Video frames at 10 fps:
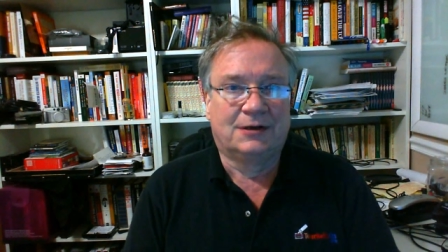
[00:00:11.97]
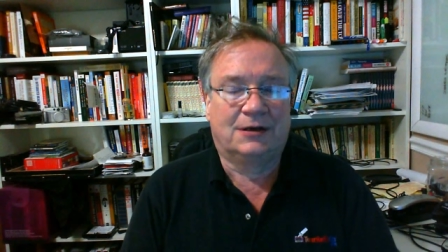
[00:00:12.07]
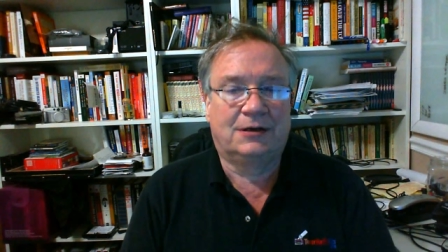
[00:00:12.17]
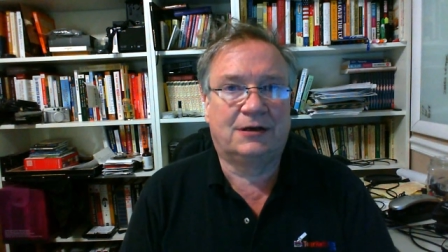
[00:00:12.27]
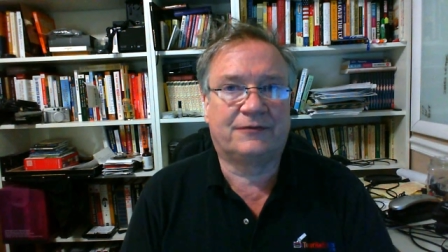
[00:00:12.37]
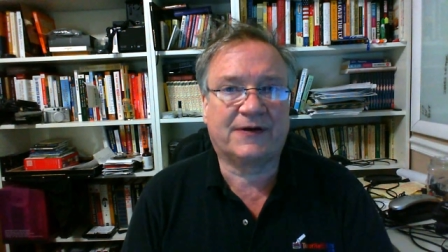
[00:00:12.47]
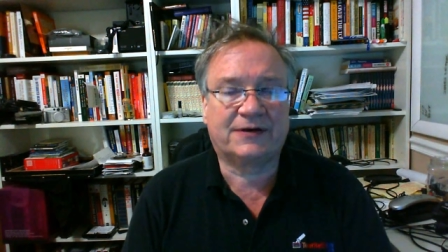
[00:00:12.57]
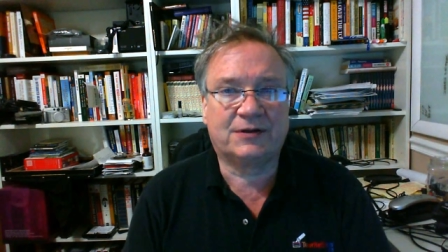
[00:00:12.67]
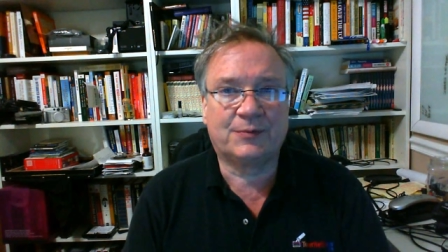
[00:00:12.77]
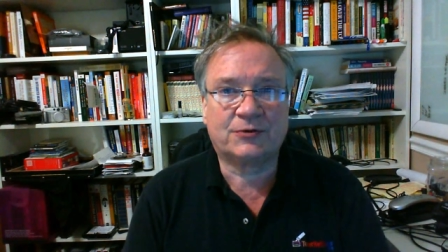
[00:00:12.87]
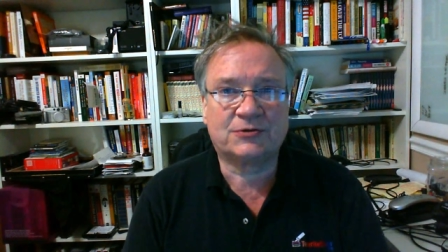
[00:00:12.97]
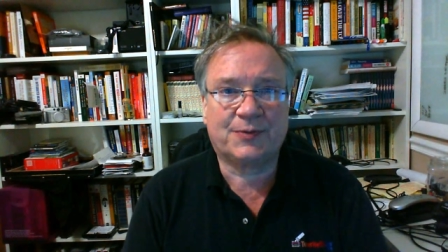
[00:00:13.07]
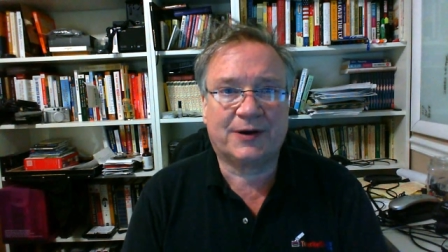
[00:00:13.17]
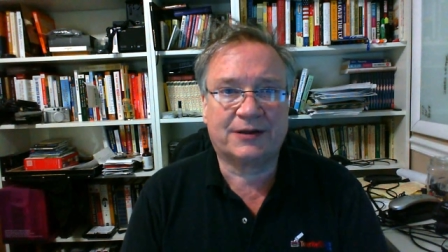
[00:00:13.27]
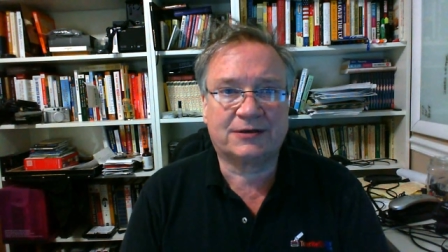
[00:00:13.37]
affected the
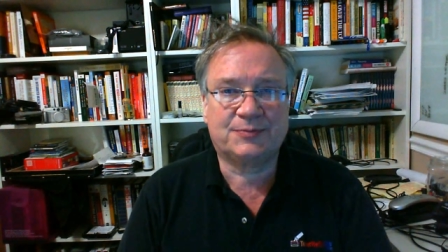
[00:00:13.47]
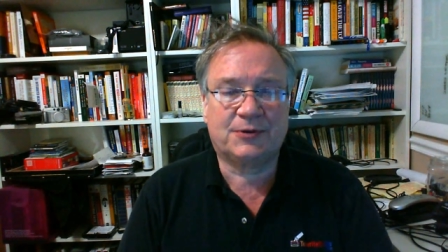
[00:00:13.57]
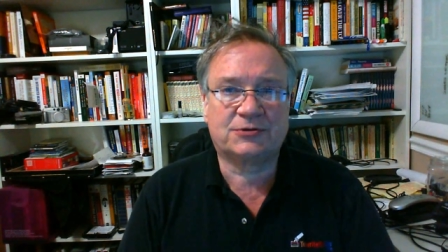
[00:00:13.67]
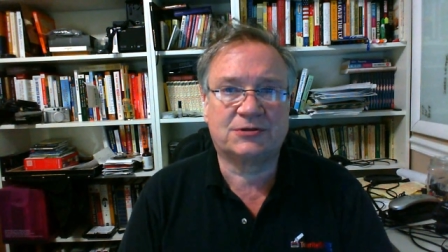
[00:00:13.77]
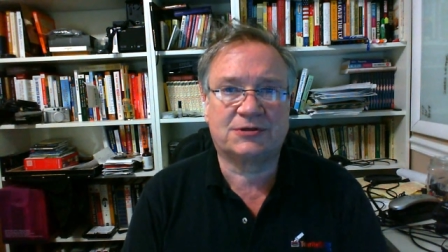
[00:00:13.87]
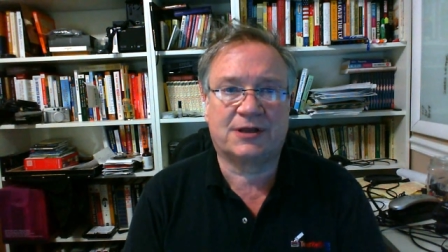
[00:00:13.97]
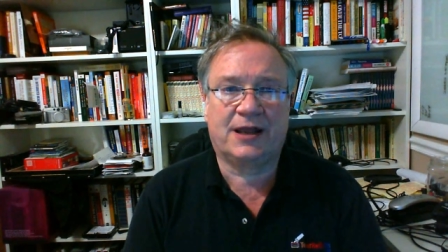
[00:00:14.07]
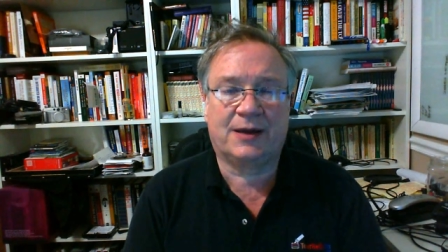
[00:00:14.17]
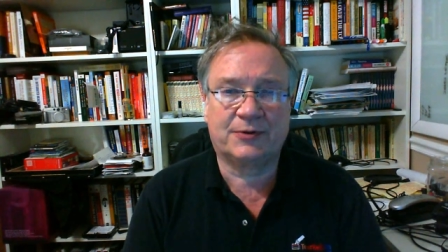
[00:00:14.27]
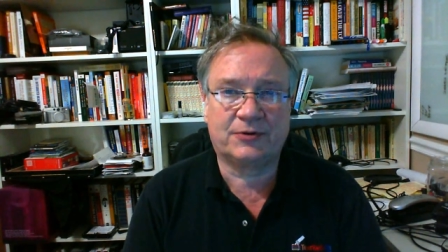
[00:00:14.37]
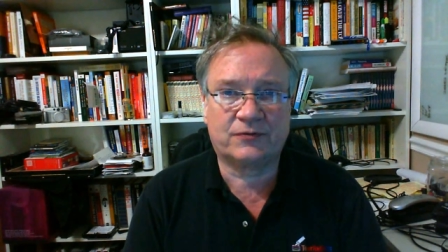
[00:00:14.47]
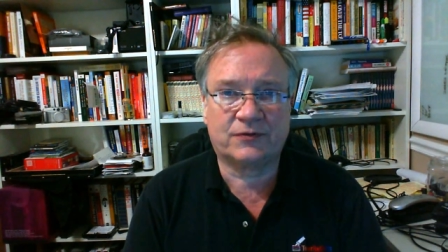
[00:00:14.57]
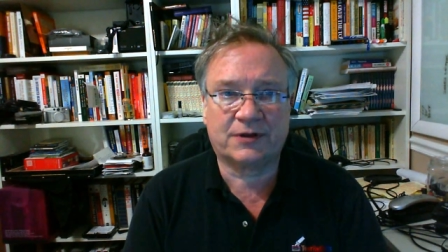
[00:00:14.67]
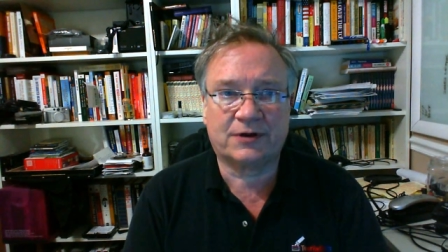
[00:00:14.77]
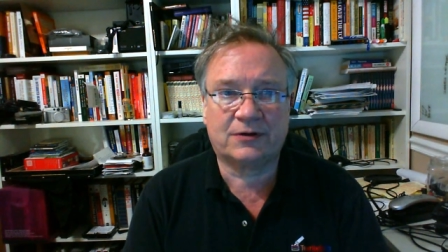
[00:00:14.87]
most by the explosions that happened
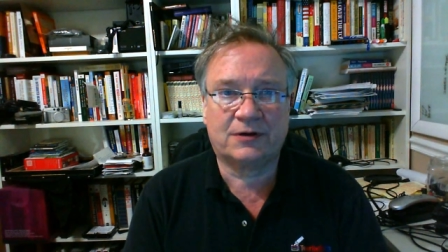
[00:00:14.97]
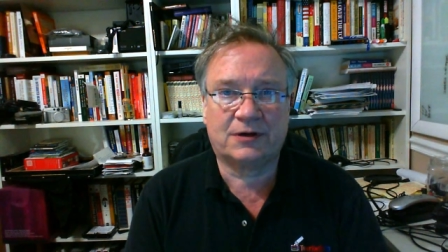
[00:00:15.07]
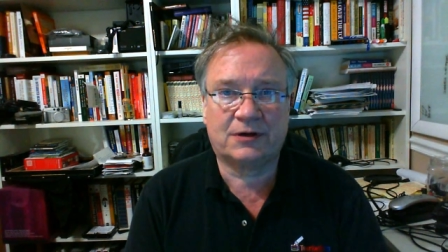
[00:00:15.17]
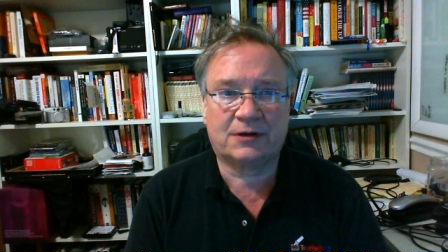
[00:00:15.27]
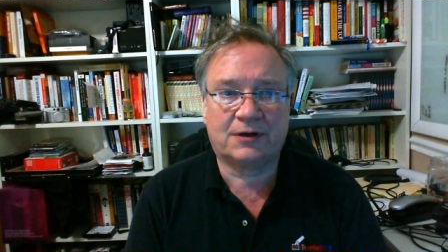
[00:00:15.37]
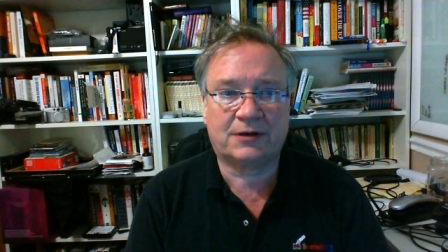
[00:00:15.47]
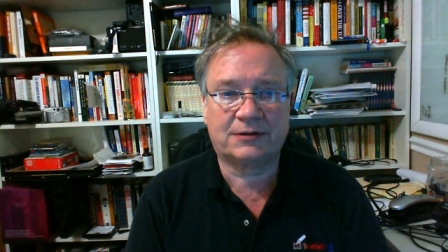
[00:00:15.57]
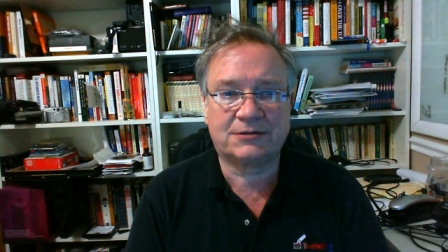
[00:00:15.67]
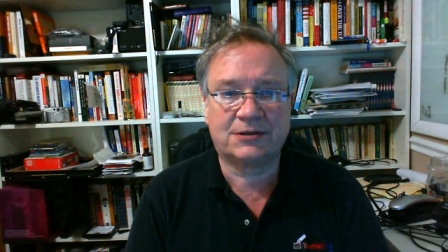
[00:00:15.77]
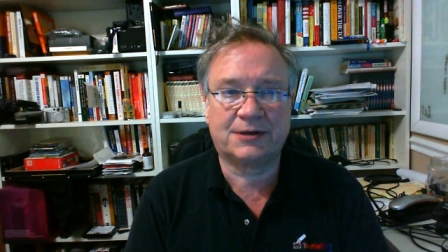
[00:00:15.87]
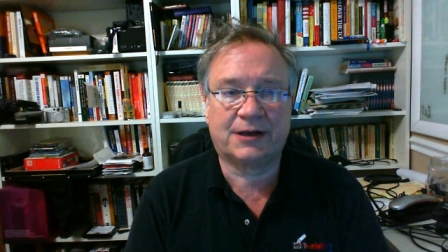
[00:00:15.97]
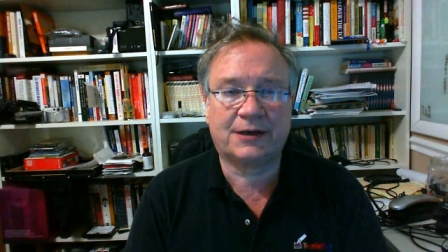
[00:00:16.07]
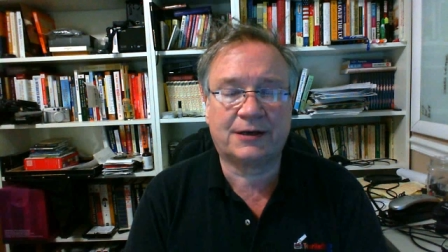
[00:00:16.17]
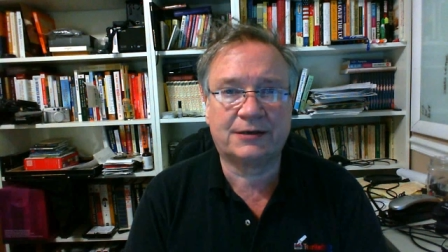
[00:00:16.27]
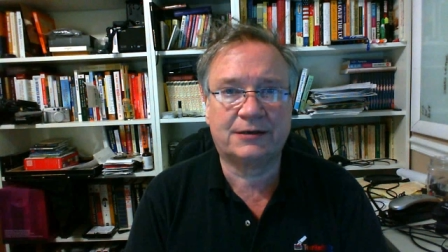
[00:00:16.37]
over there on Sunday
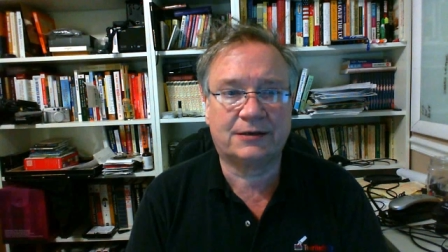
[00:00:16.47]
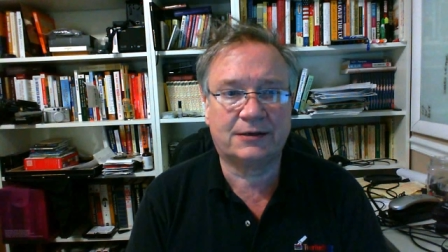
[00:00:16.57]
night.